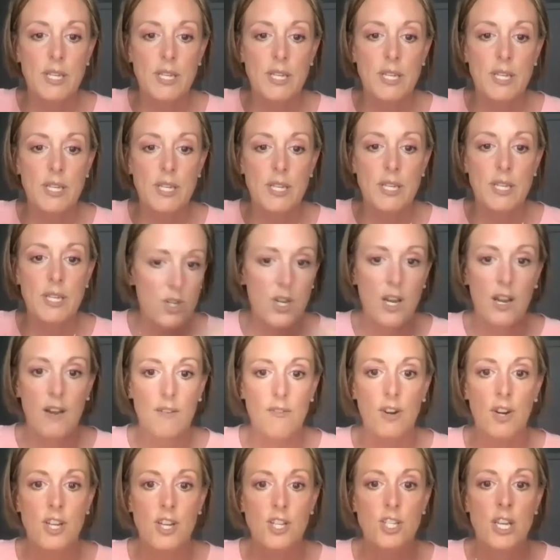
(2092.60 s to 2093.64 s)
you do want
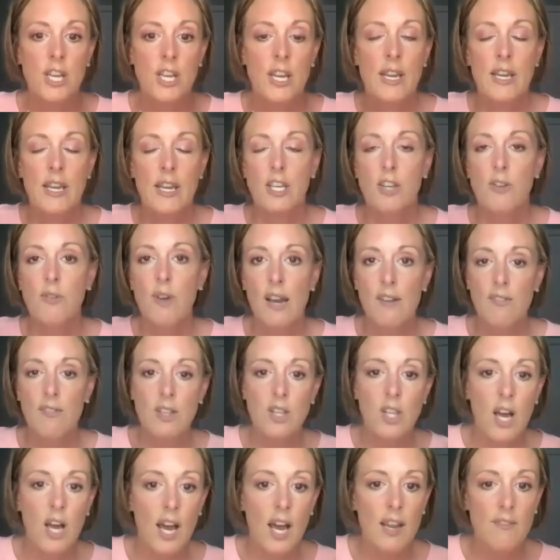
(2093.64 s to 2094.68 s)
full coverage. You
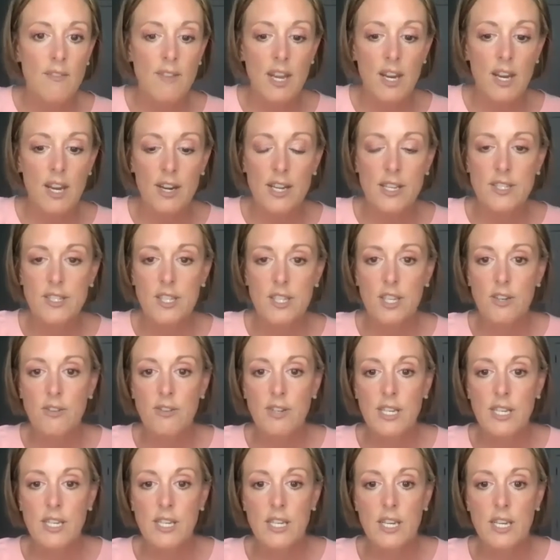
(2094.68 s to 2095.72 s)
have a lot of areas that
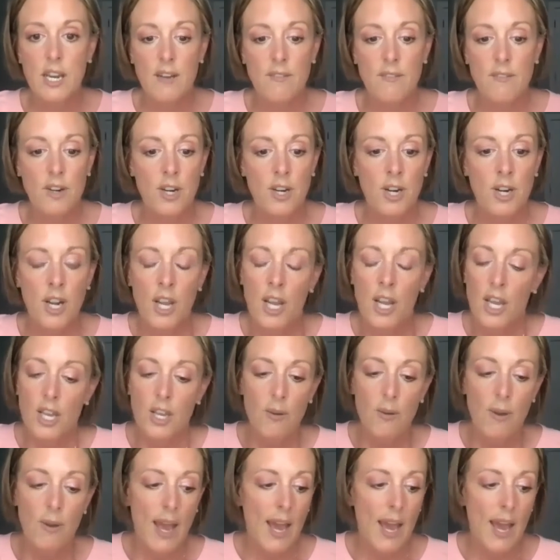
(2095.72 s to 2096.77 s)
you need to cover.
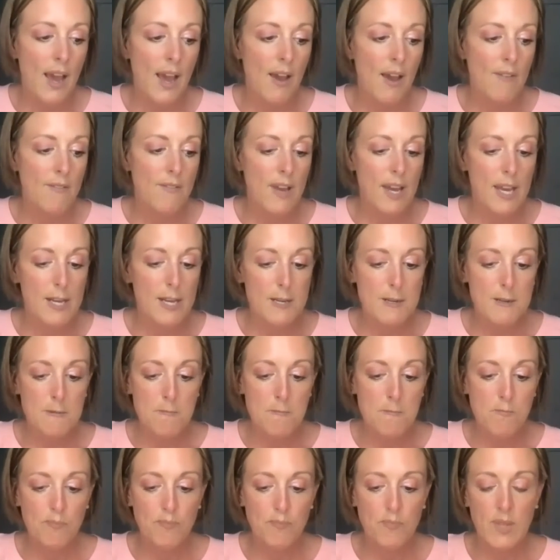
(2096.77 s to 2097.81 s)
You have,
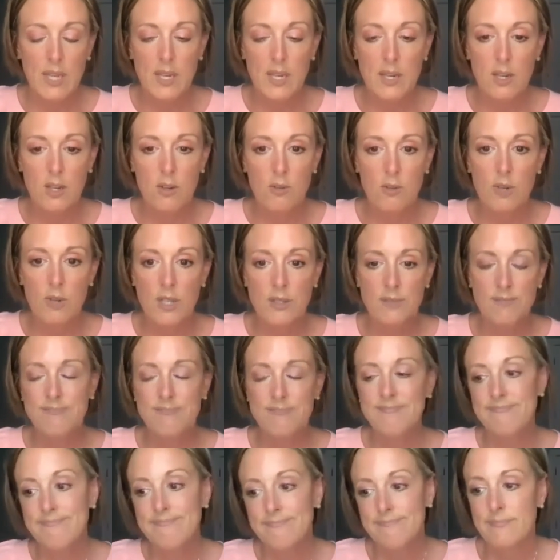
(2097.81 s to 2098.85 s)
you know,
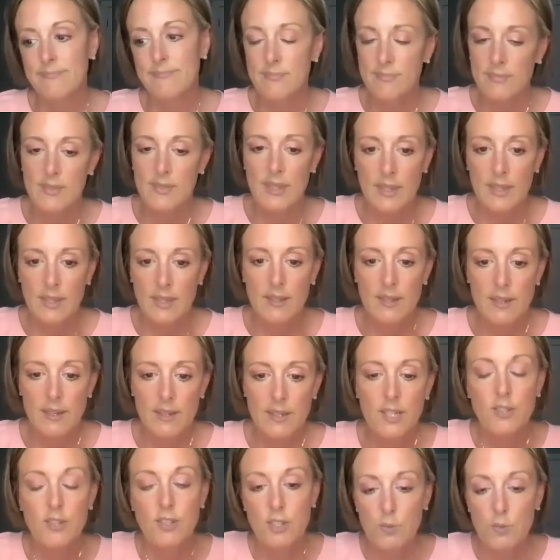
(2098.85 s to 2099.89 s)

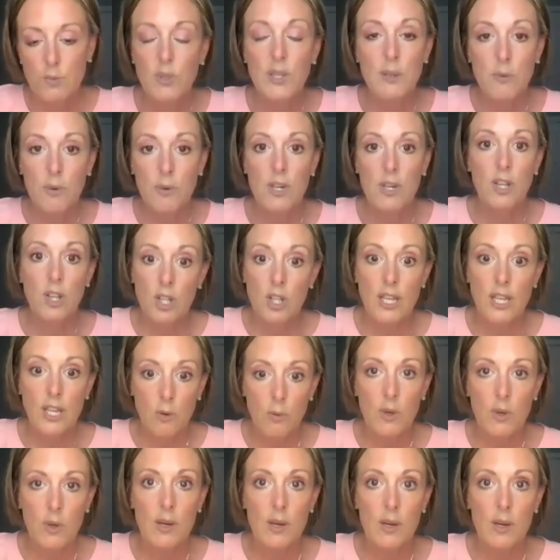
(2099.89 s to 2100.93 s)
you just really want to look like you're
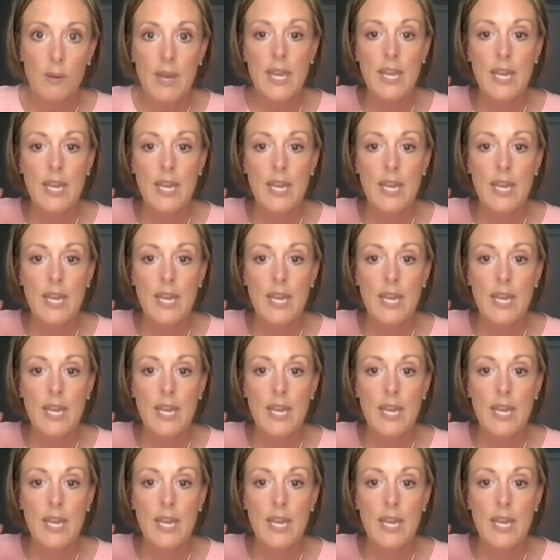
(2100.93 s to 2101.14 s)
wearing